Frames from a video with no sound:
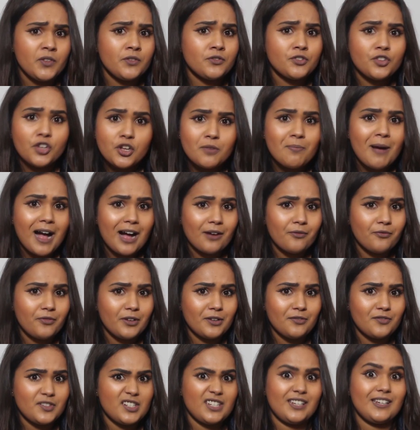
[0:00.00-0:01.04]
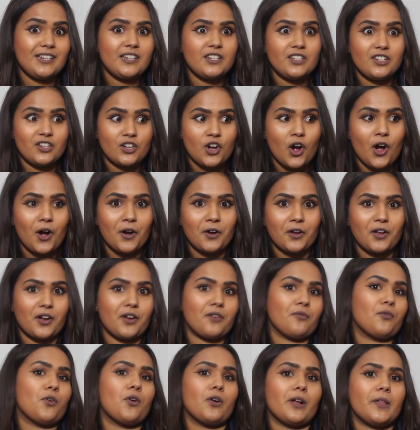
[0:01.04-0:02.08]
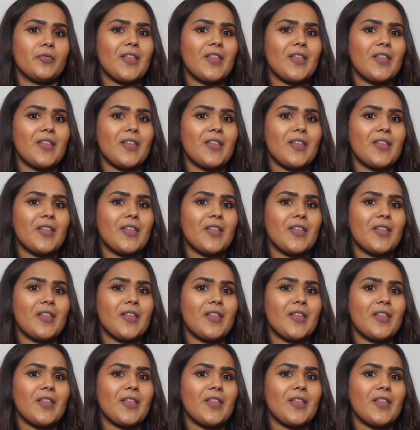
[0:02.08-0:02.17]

£2.50, you can't go wrong.